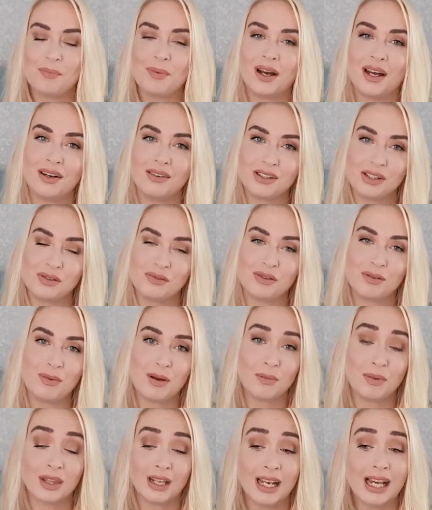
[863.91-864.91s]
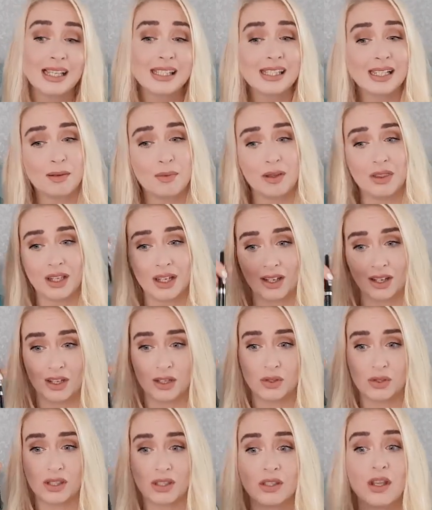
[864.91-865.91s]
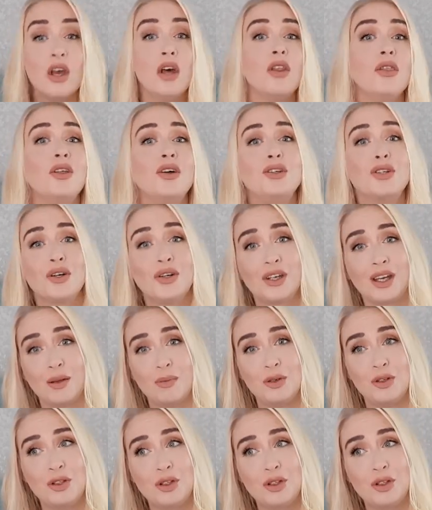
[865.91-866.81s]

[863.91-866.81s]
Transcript: but I do remember the last time I think I used this, the dog came and